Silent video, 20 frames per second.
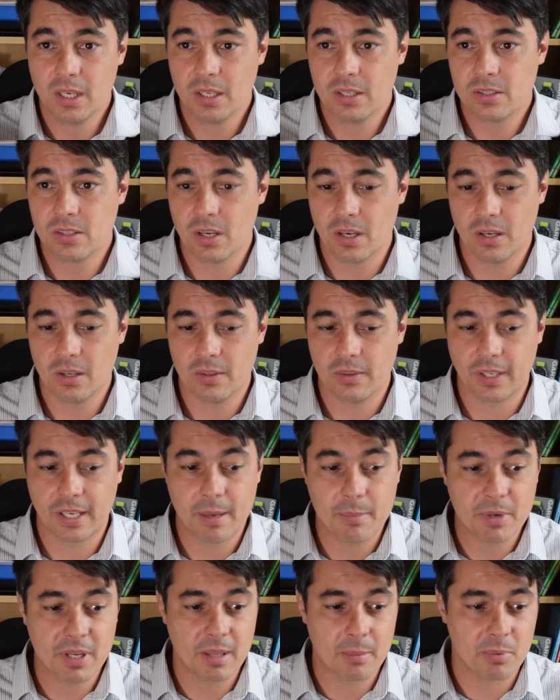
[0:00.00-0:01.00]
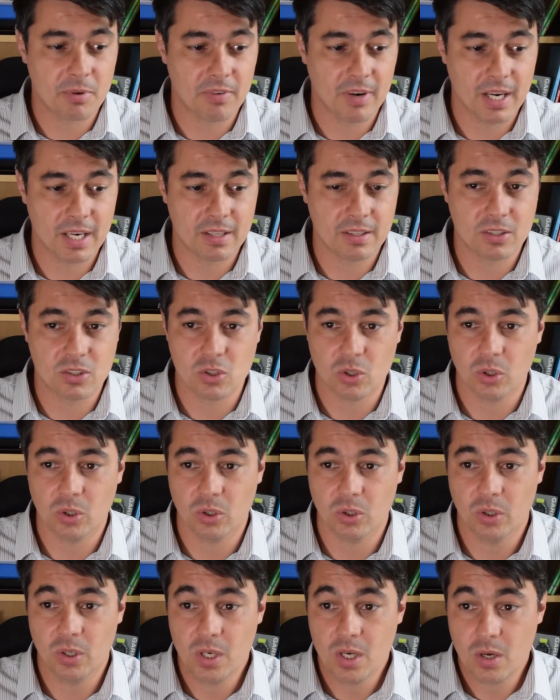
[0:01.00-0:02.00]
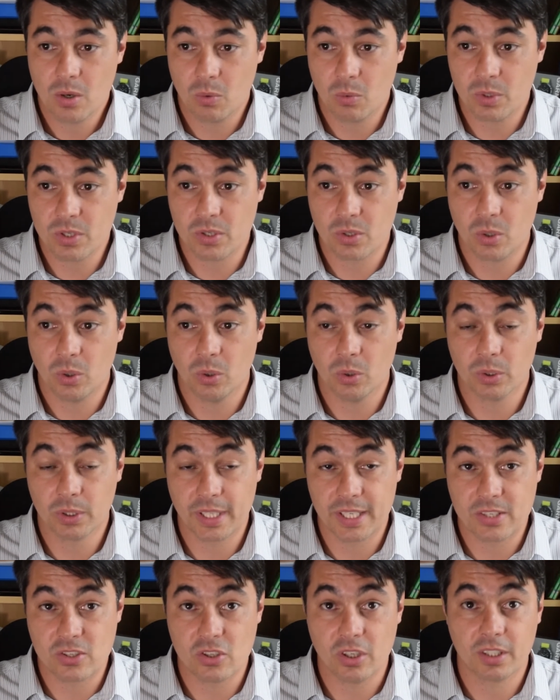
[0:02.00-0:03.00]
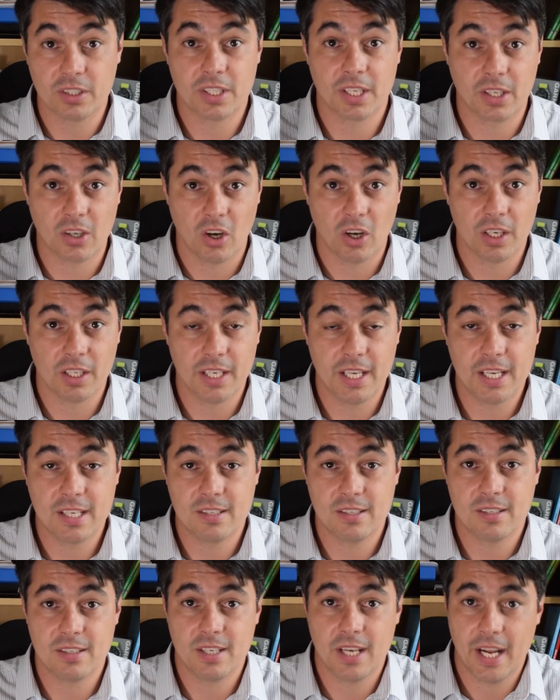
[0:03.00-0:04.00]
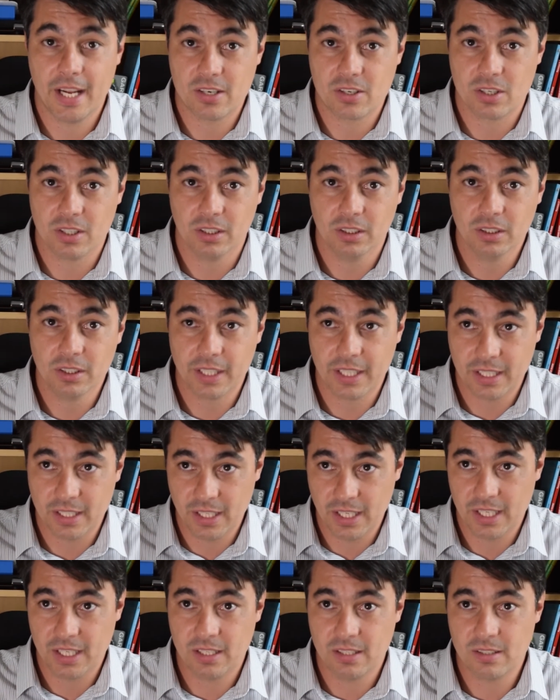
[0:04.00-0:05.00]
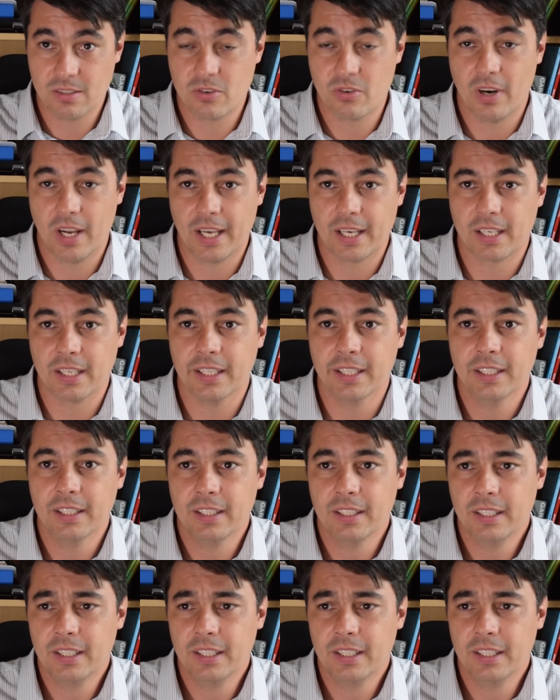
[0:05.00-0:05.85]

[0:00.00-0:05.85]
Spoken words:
So the company that provided the tour was called Exotic Holidays International in Sri Lanka,